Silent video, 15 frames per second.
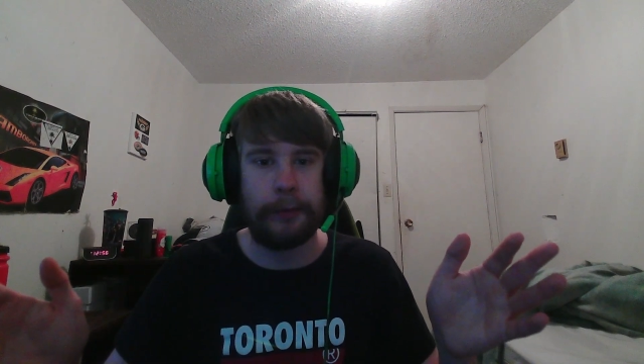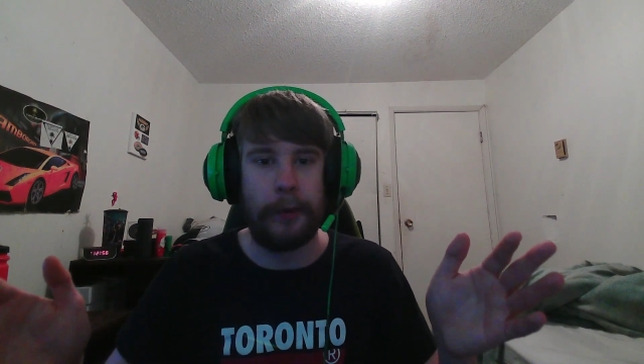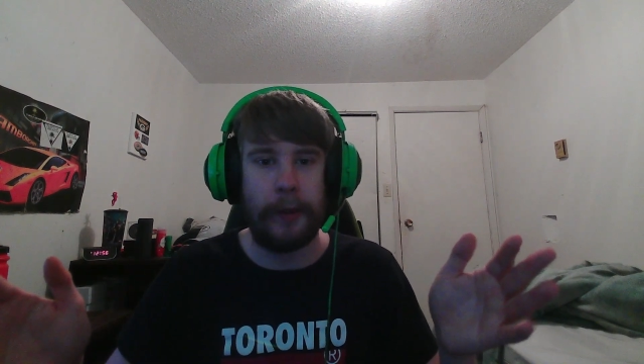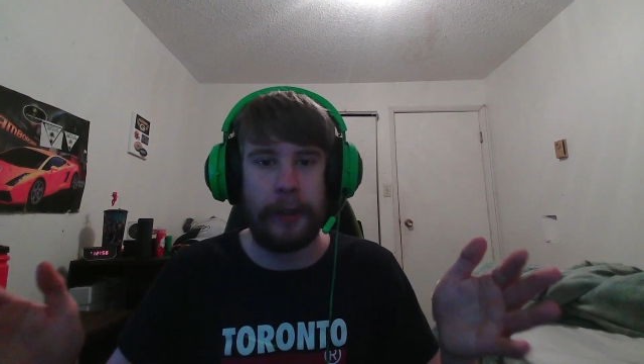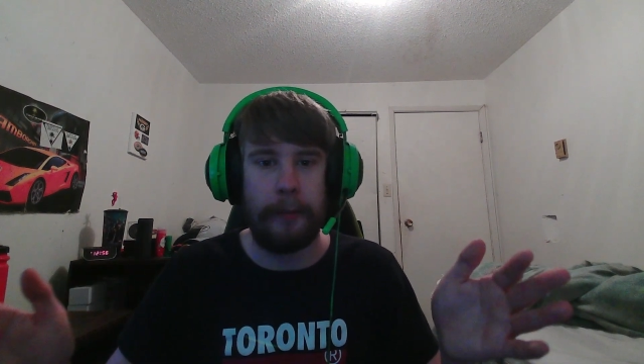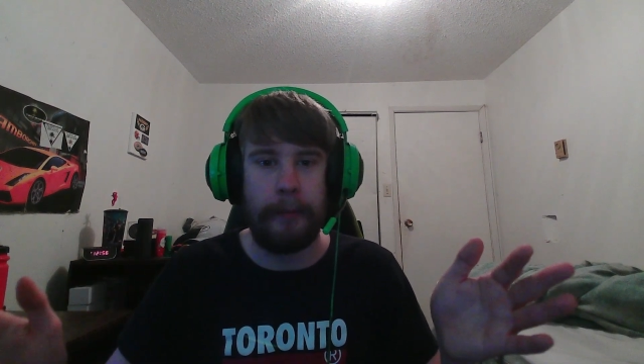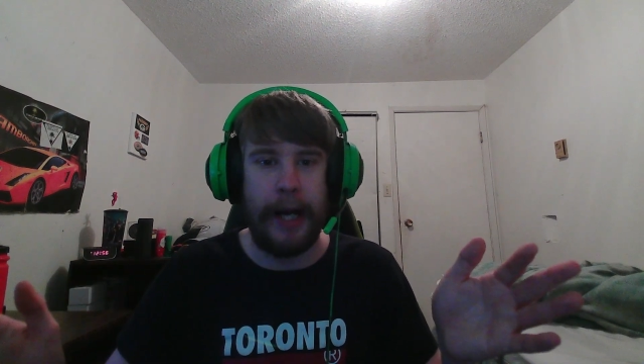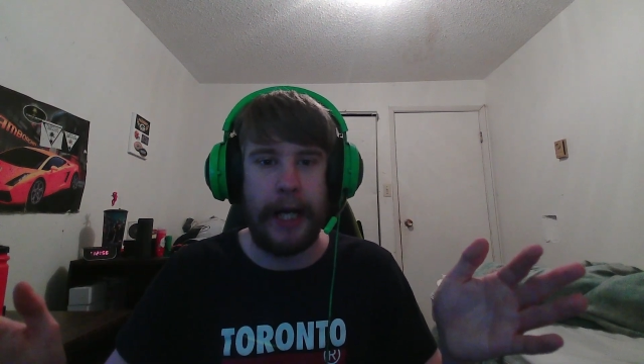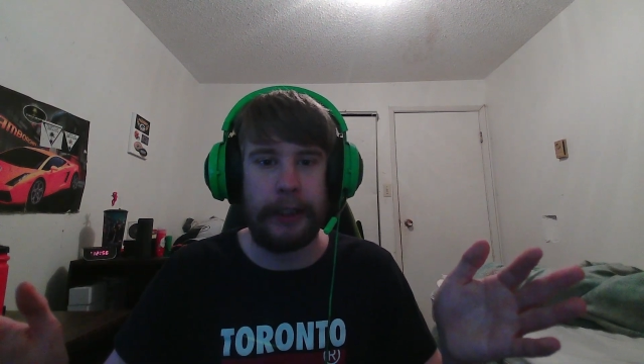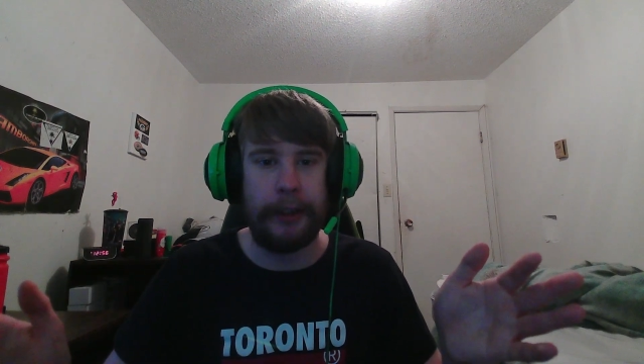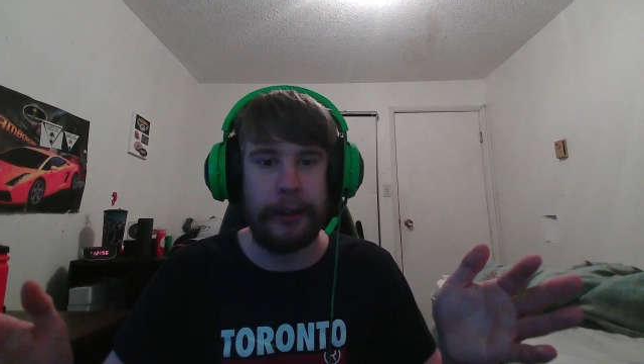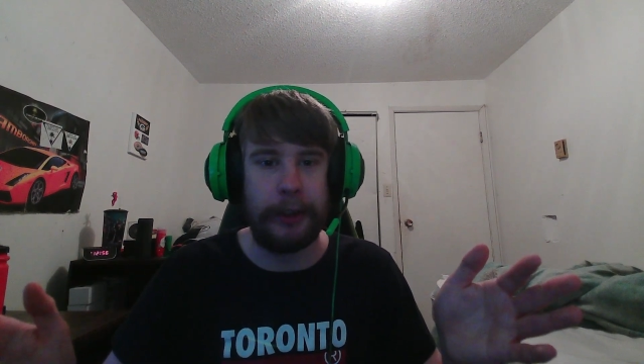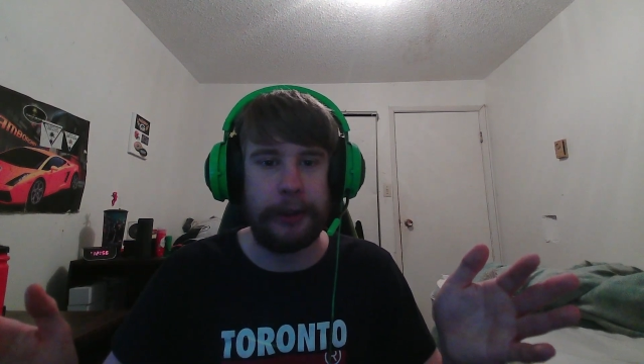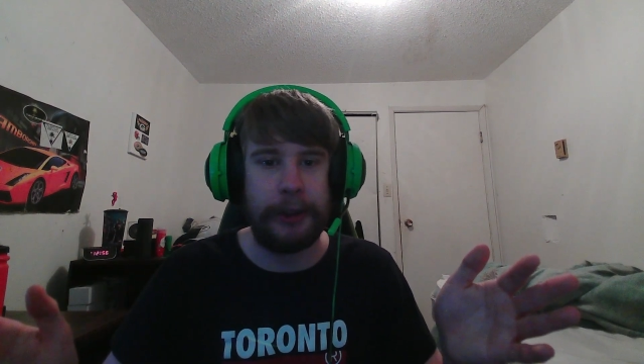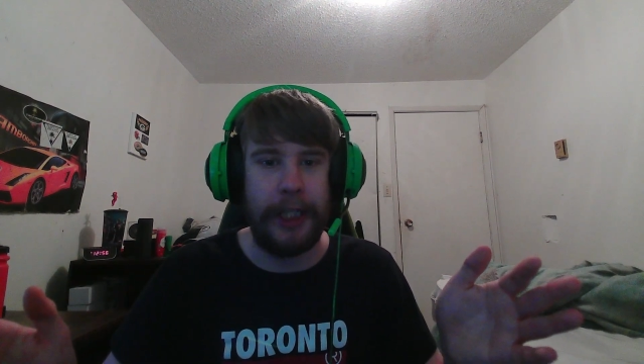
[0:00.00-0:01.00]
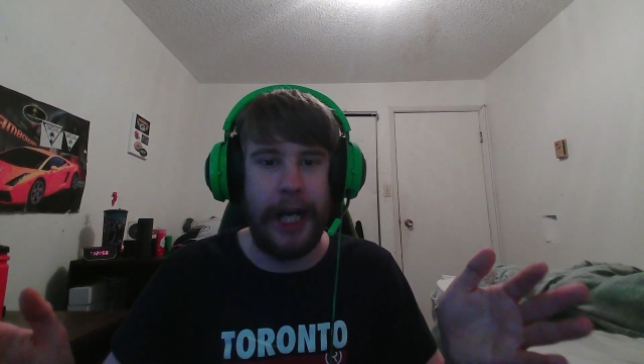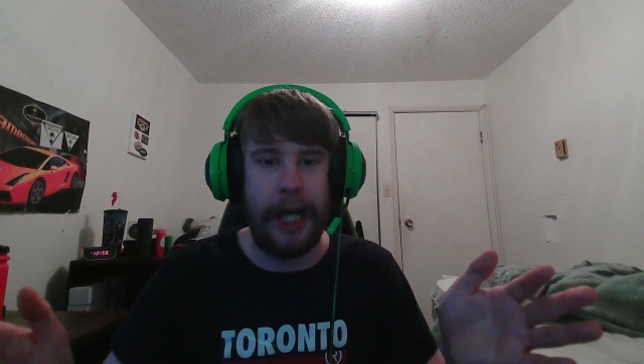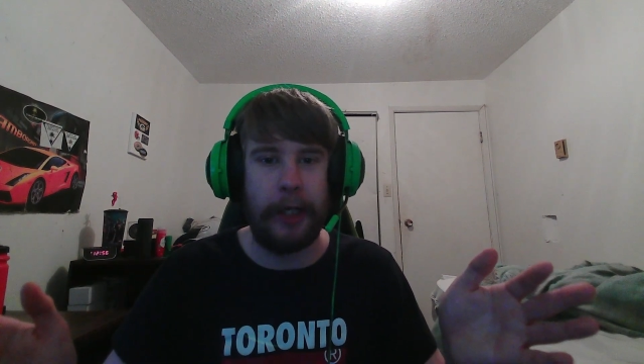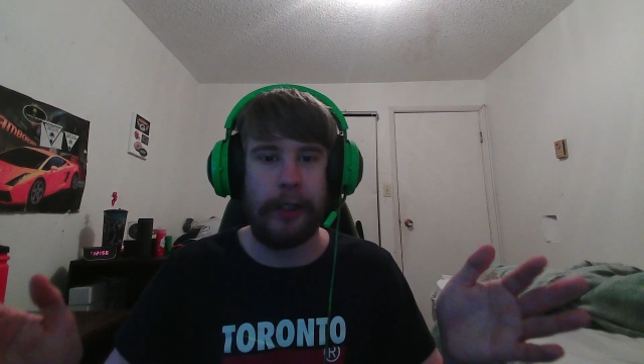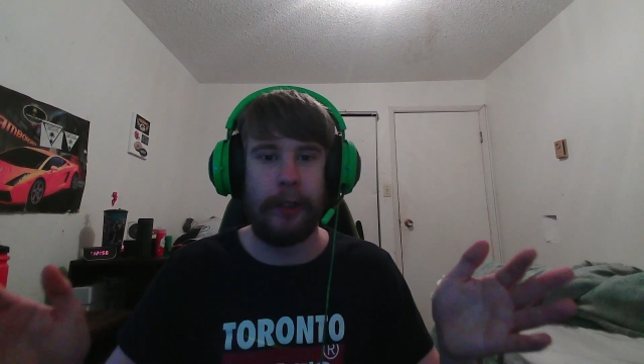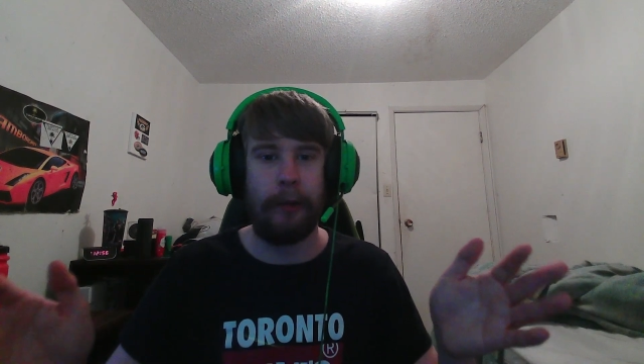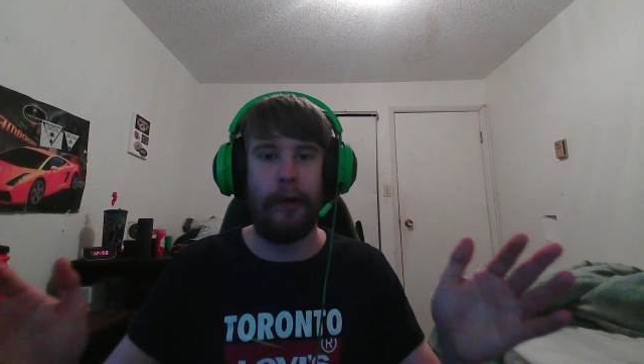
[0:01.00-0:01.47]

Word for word: Welcome back to the channel.